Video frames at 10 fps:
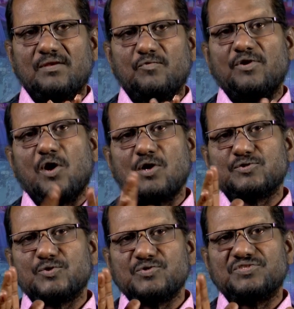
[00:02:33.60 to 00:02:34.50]
we will
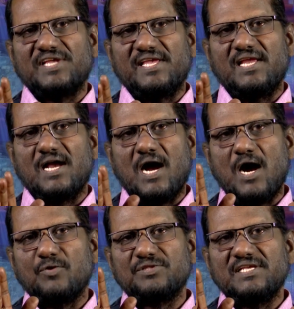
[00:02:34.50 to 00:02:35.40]
also see
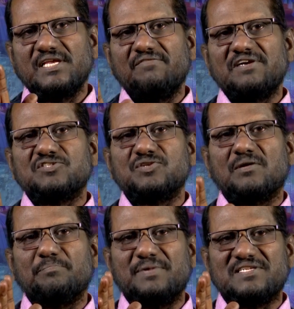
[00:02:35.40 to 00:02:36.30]
how the events
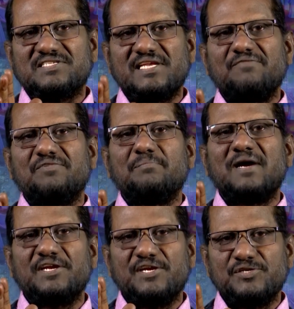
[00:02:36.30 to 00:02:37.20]
are perceived
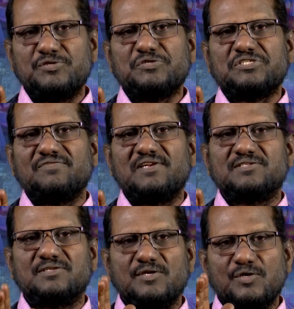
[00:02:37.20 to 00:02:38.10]
by
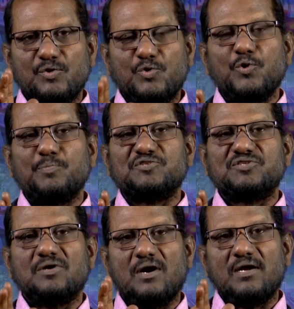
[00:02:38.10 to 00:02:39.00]
individuals,
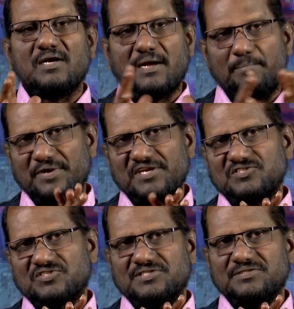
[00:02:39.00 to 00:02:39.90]
groups or
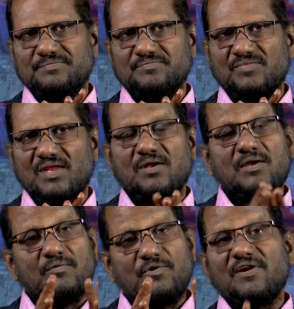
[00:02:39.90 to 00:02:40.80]
companies.
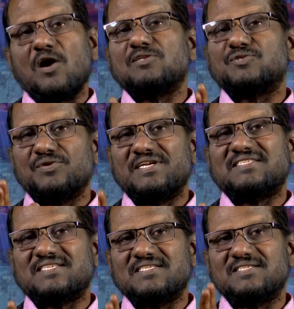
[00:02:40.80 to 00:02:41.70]
We will also
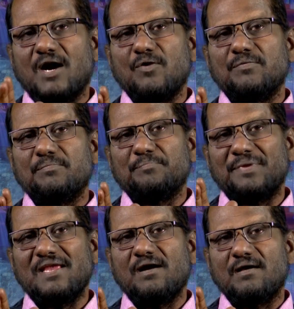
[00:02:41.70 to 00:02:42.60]
discuss how
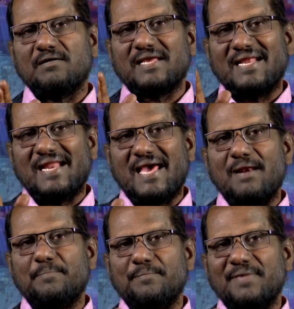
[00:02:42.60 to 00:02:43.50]
PR can
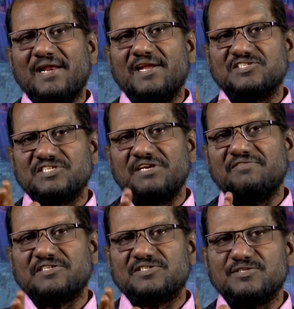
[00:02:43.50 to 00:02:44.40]
help manage
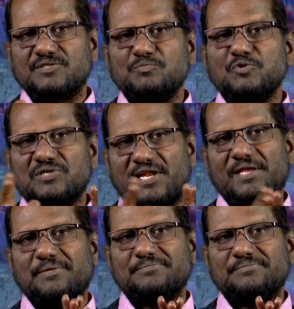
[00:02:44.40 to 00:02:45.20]
events smoothly.